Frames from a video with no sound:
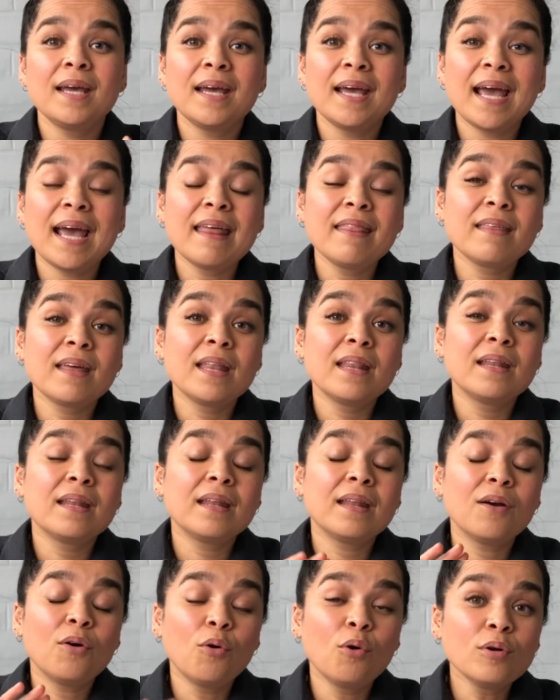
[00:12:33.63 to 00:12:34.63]
And
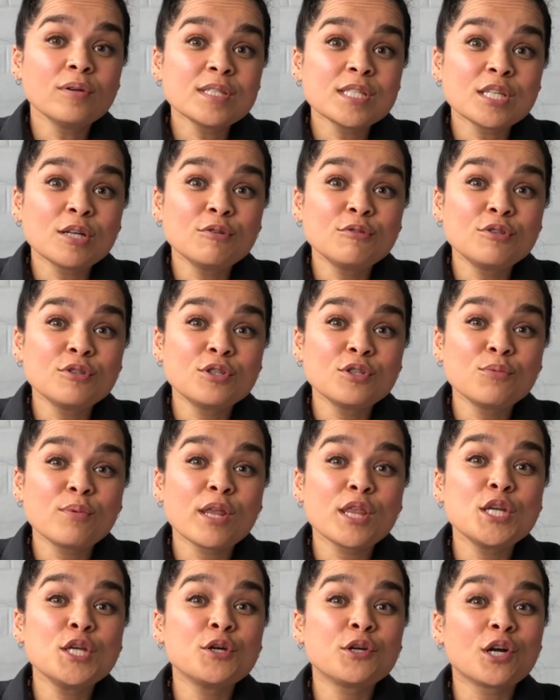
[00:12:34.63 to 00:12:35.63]
then also to do
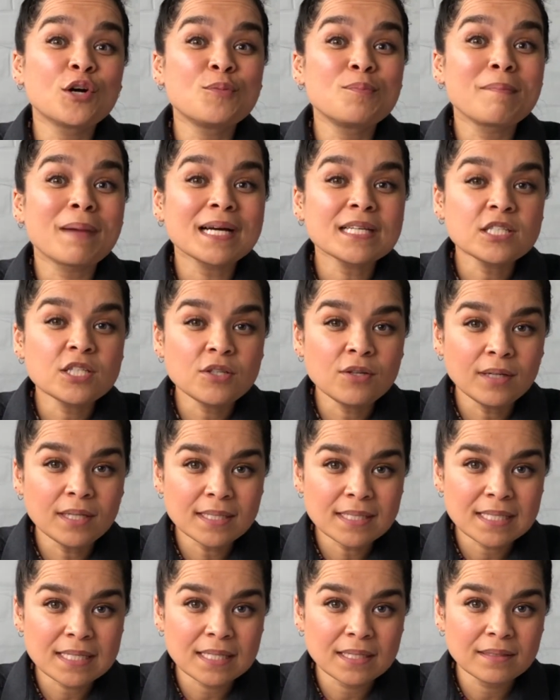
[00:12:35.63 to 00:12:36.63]
with
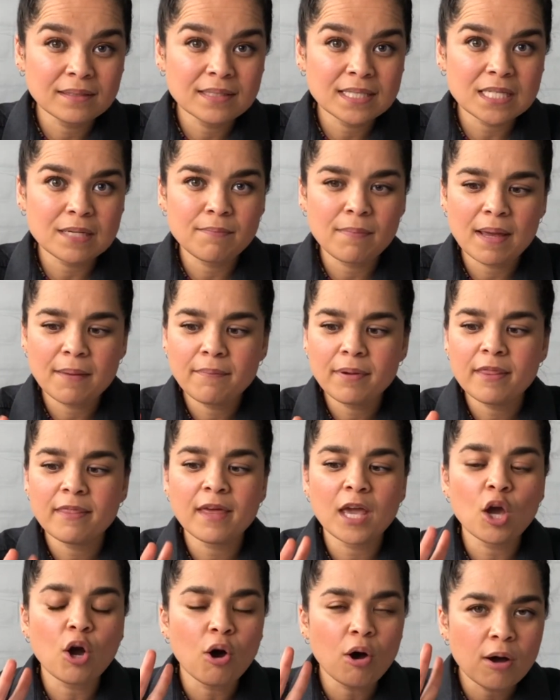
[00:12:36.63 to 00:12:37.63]
neuromuscular skills, remember
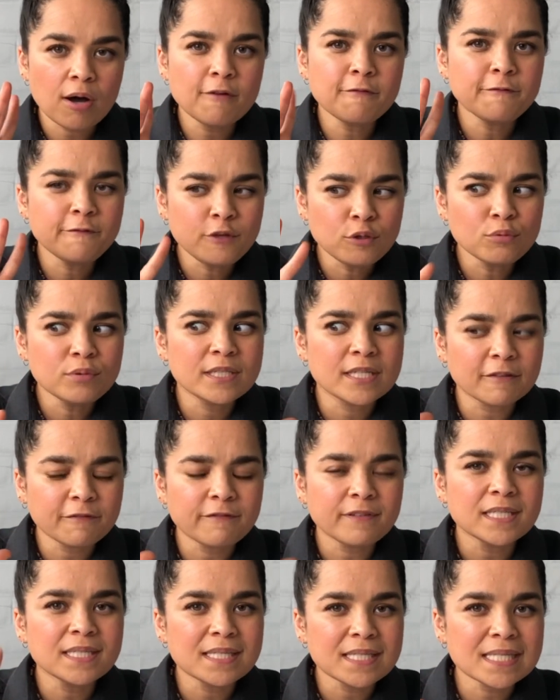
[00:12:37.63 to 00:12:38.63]
there are a few
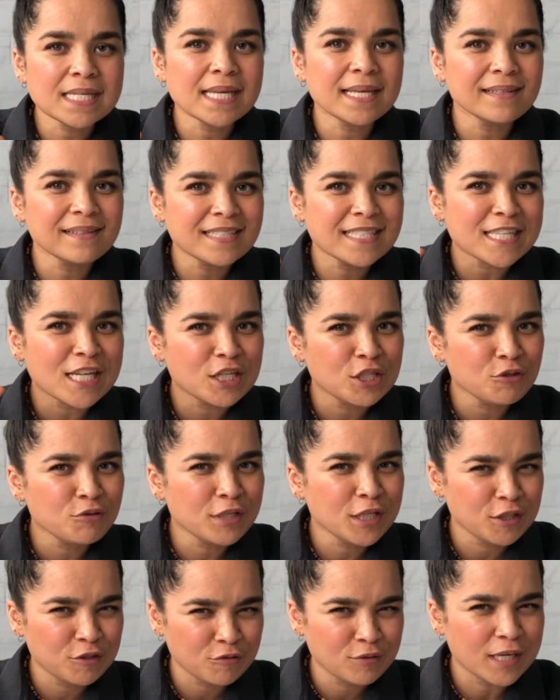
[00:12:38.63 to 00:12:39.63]
different skills that you
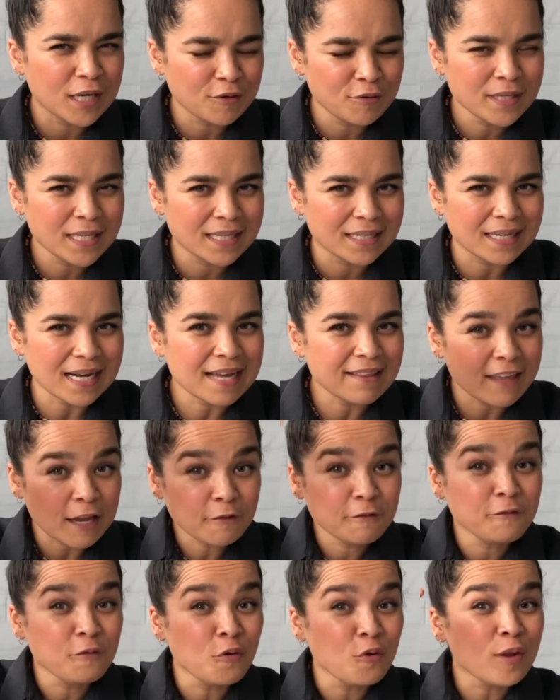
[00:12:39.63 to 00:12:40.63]
need to know here
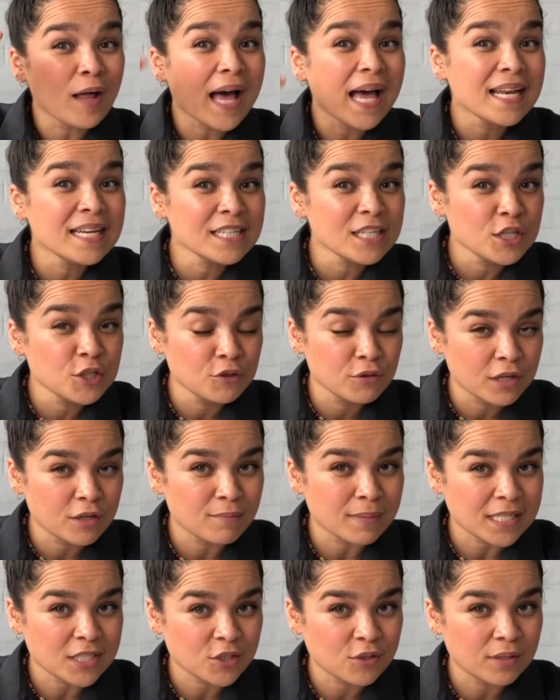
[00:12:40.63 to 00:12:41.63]
that fall under
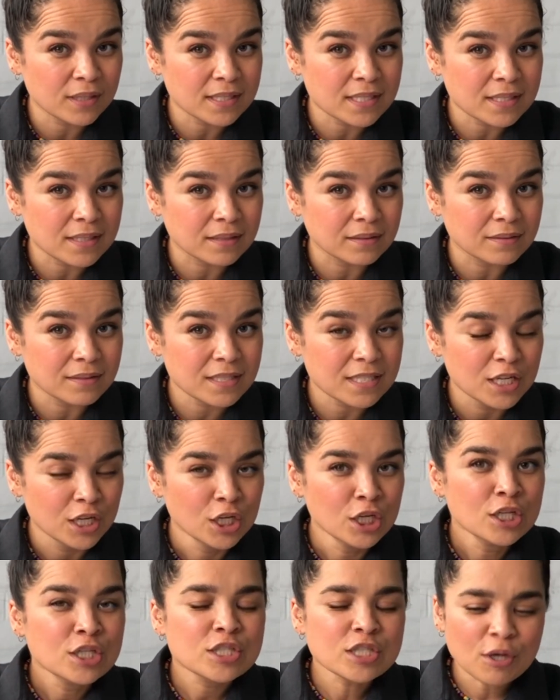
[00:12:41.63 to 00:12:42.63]
neuromuscular skills.
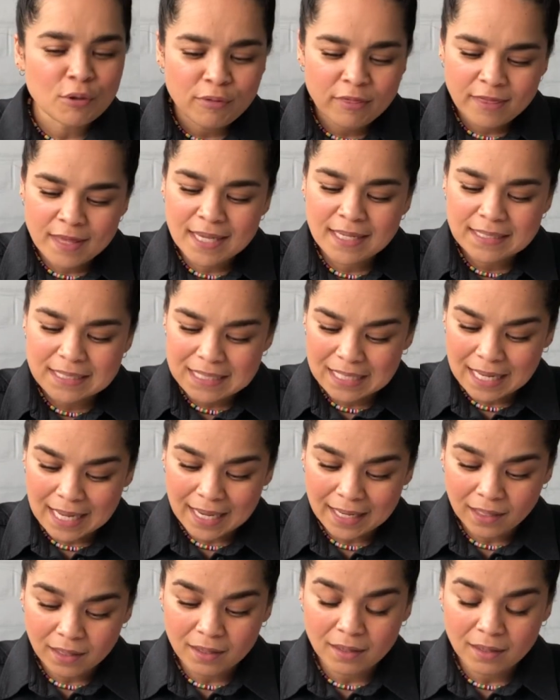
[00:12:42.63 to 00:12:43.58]
So things like